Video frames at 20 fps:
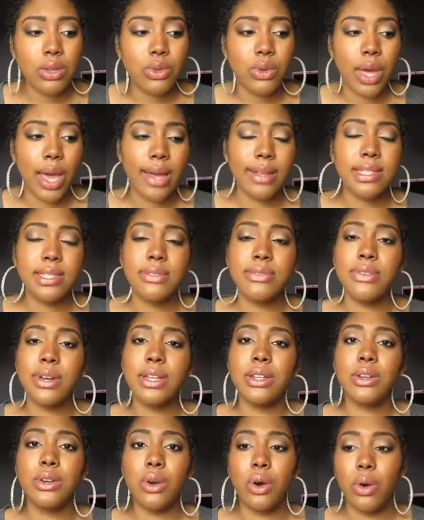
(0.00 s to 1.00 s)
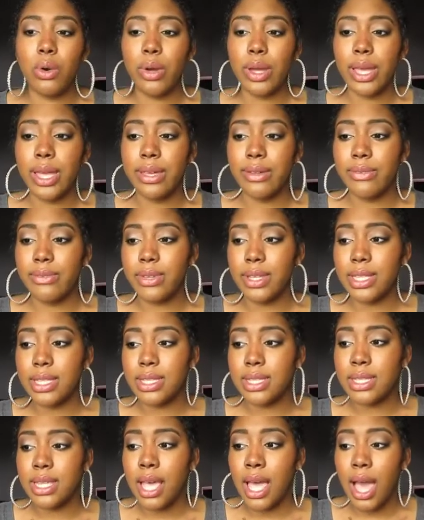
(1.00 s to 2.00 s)
you have to find a goal if
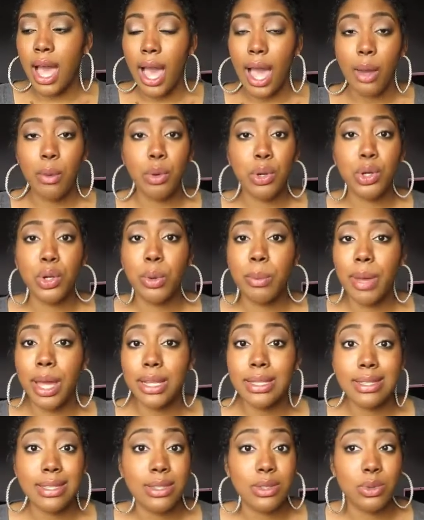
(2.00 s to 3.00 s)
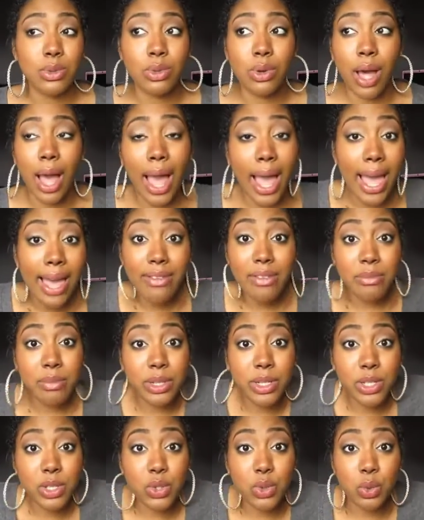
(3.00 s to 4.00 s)
it's i want to go back to school i haven't
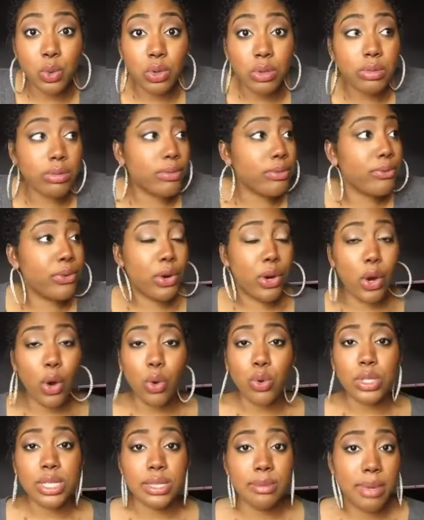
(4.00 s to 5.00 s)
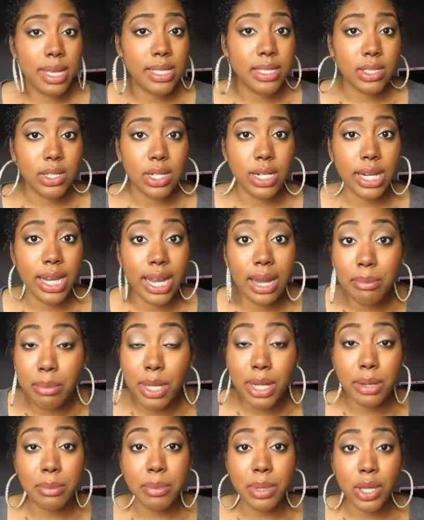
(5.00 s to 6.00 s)
been in school for a whole semester and i'm
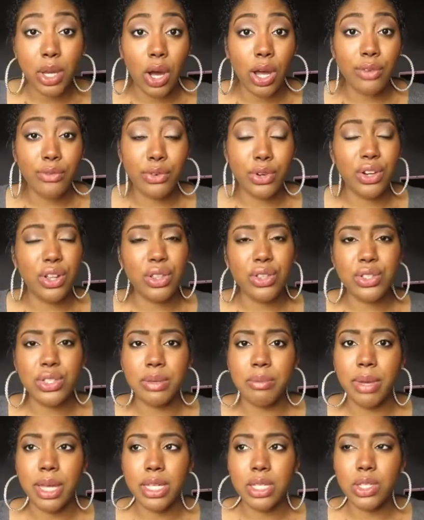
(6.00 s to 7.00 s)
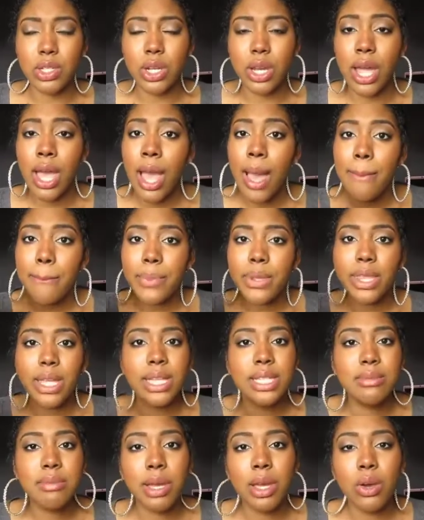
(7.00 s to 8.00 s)
gonna be gone for another semester but
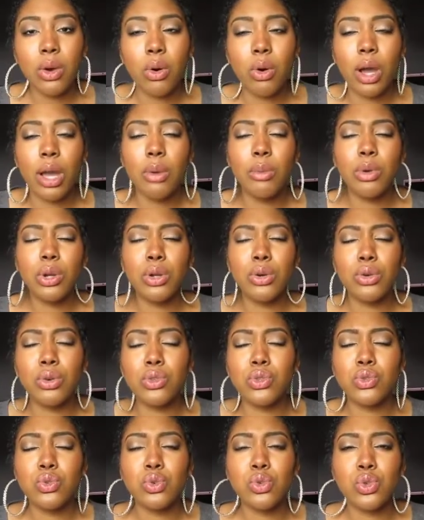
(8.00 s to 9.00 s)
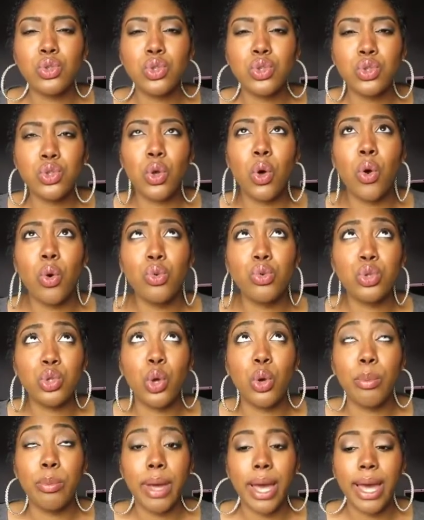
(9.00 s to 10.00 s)
that's my goal i want to go to school so
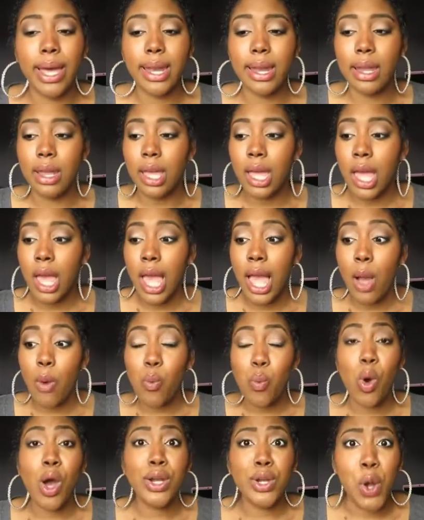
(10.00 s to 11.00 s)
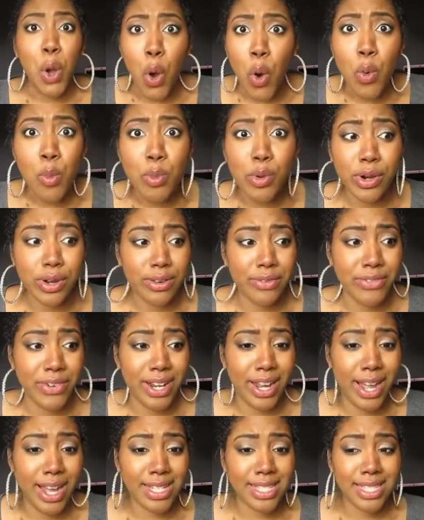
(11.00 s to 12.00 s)
so bad i want homework for
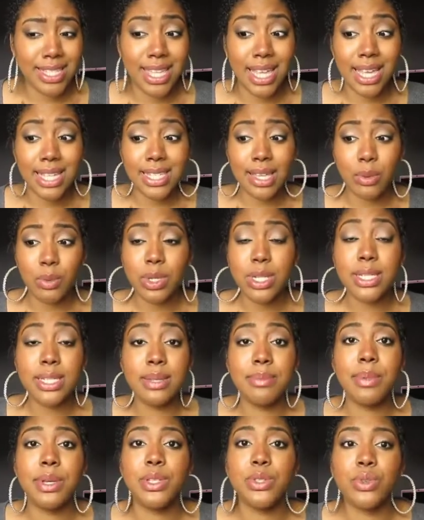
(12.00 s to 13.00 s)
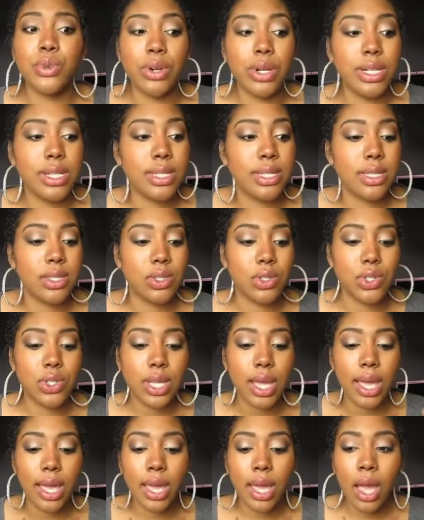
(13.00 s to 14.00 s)
god's sakes i want to see my sorority
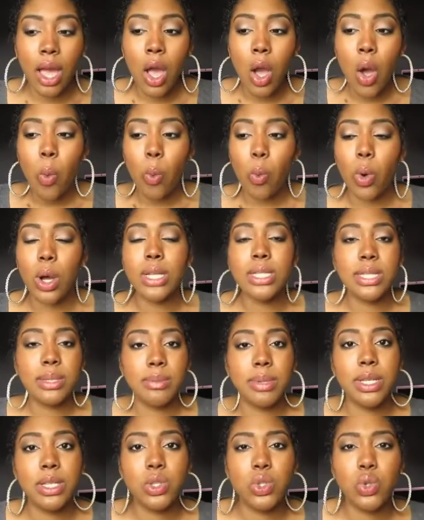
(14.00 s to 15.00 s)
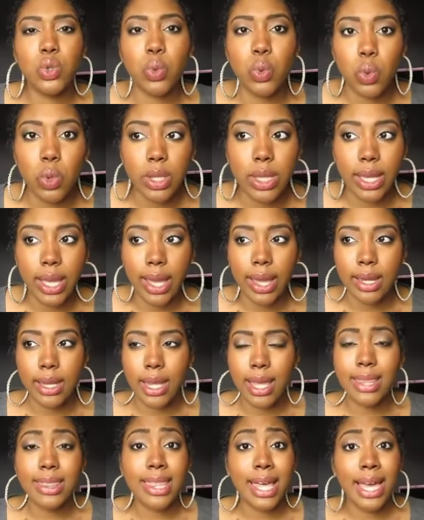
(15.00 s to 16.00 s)
sisters i want to be in school again
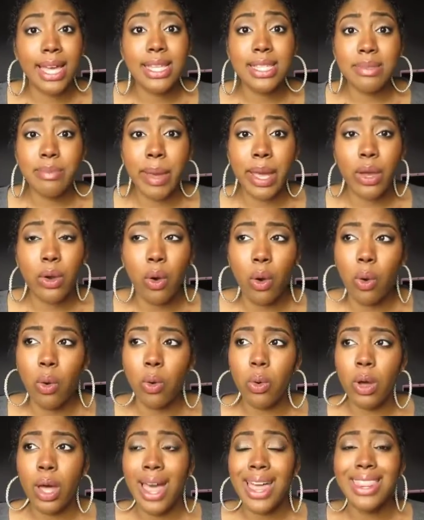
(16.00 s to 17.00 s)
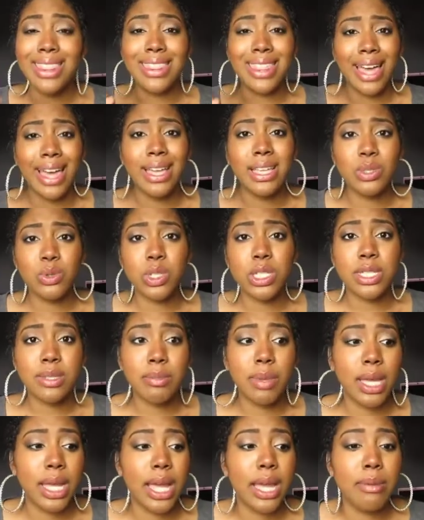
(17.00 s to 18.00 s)
and that is my goal that is what's
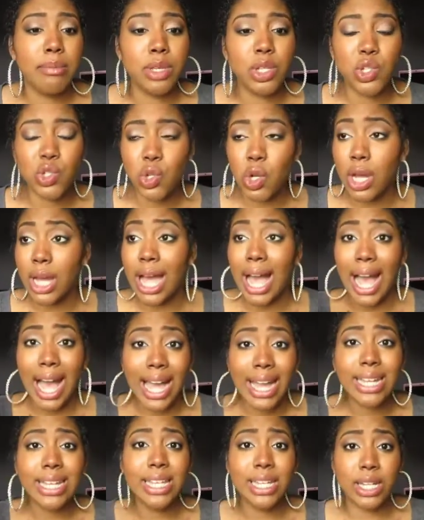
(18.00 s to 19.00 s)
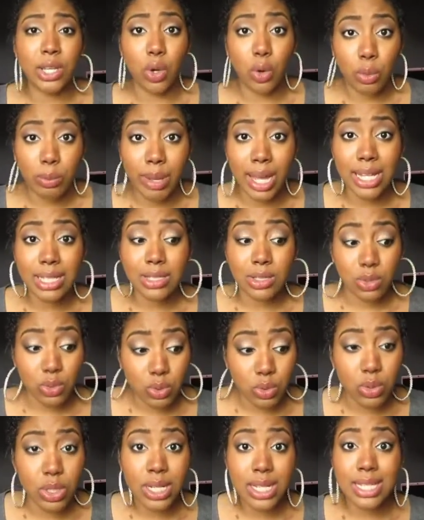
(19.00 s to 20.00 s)
making me strong i need to go back to
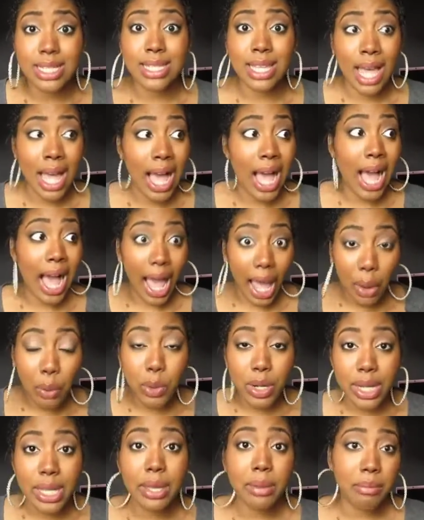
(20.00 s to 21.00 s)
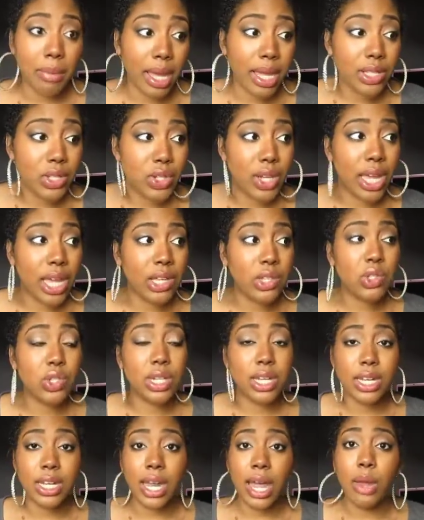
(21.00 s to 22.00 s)
school because i want to get my
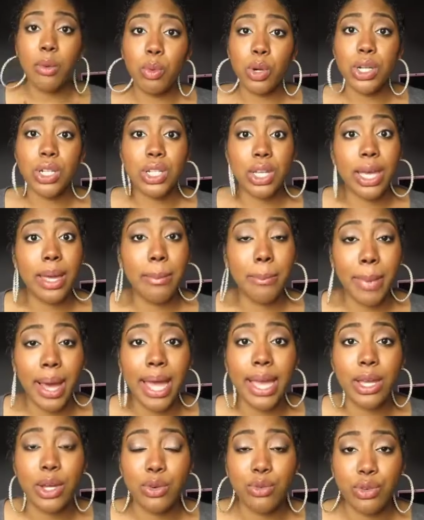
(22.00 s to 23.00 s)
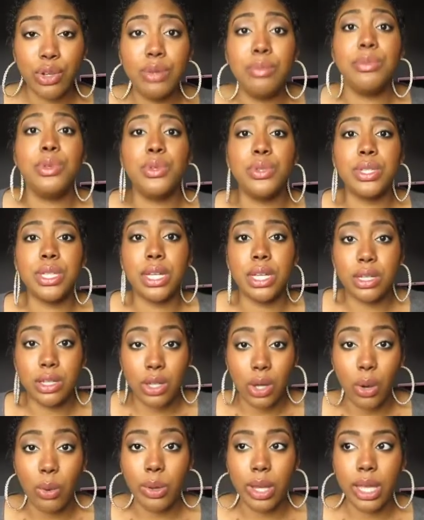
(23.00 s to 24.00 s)
education and want to get my career music
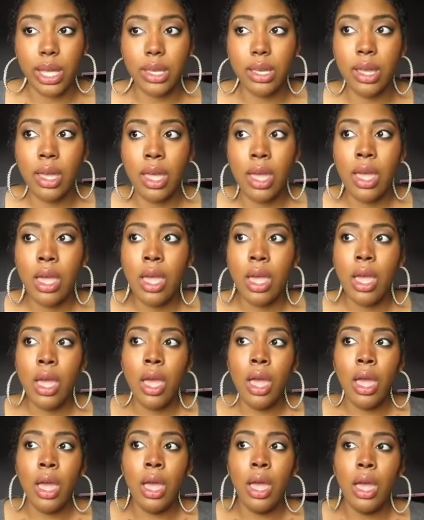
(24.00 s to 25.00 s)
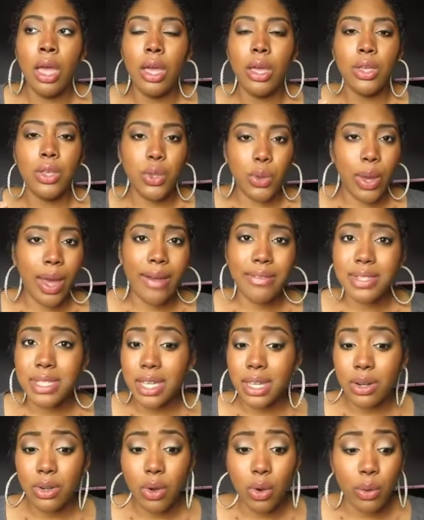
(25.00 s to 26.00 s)
going you have to
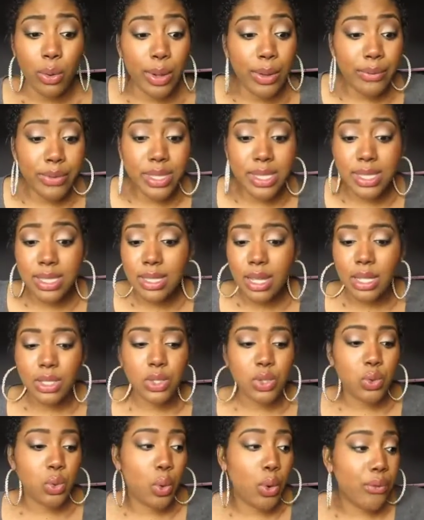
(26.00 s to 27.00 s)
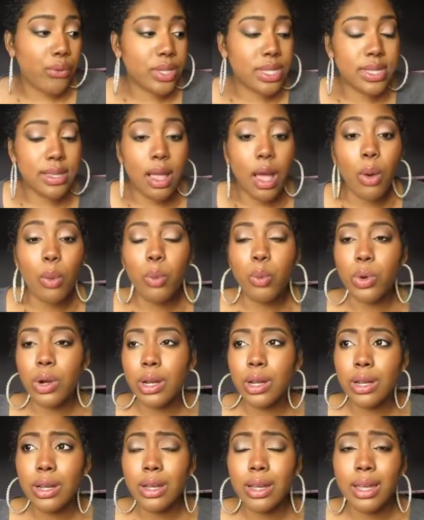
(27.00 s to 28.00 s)
get a goal. If it's not school, if it's not
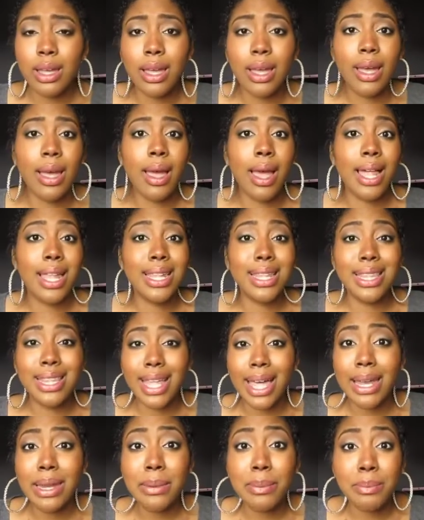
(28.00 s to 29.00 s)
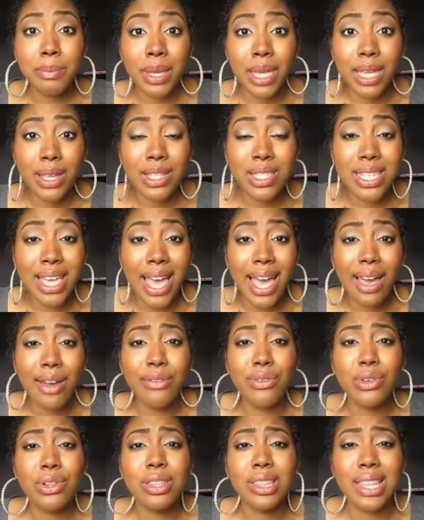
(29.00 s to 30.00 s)
work, let it be to
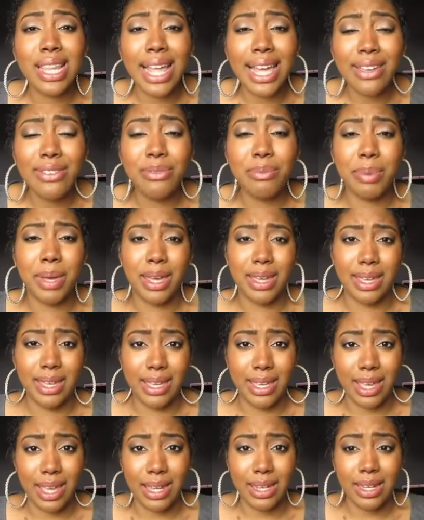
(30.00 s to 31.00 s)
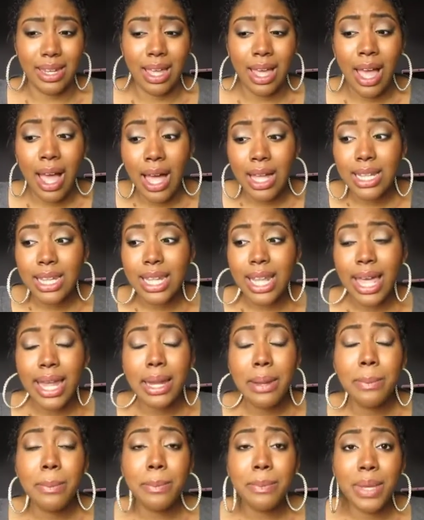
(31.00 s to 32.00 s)
have your life back again. Let
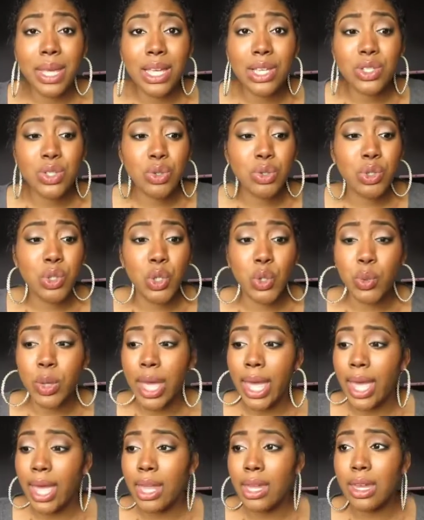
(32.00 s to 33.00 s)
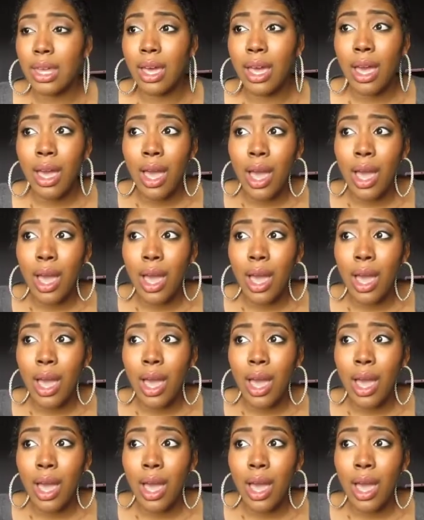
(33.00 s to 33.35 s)
it be so you can